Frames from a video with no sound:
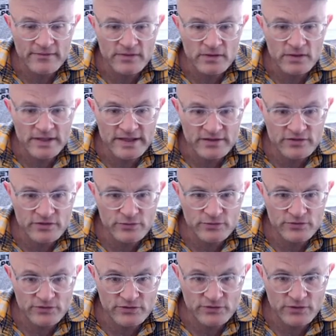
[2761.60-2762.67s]
our issues
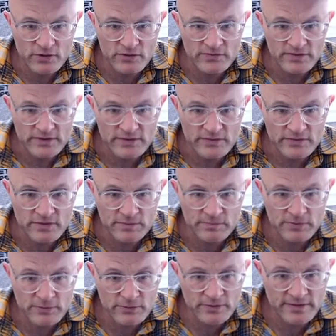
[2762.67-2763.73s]
to solve here, the
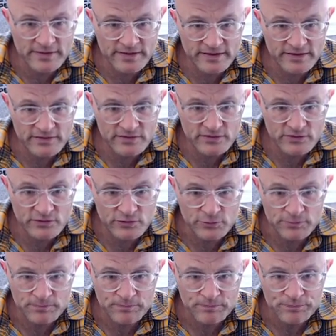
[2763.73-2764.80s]
prudent thing to do
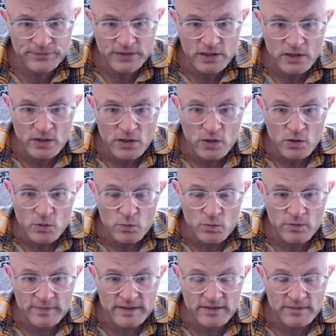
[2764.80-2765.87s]
would
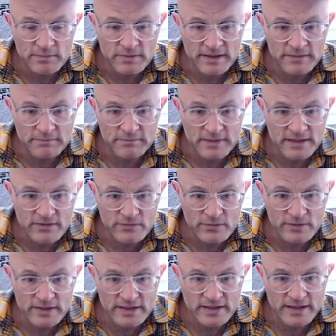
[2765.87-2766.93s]
be to play
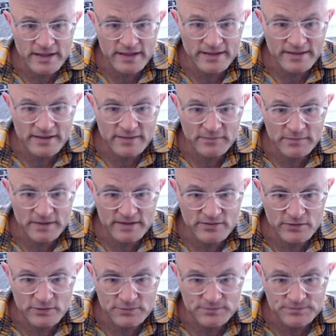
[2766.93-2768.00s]
B3 and king
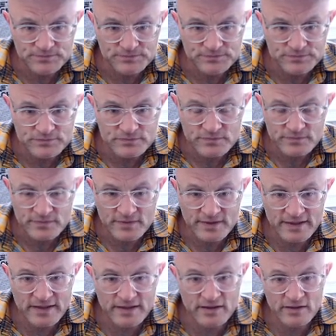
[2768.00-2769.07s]
B2 to
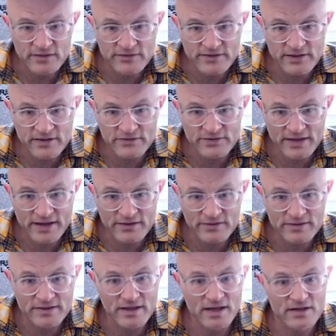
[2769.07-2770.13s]
get ourselves out of
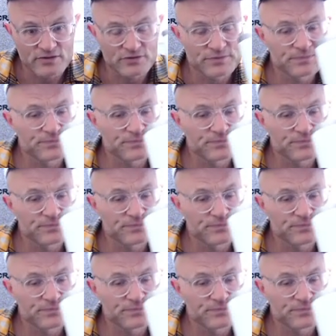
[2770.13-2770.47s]
dodge.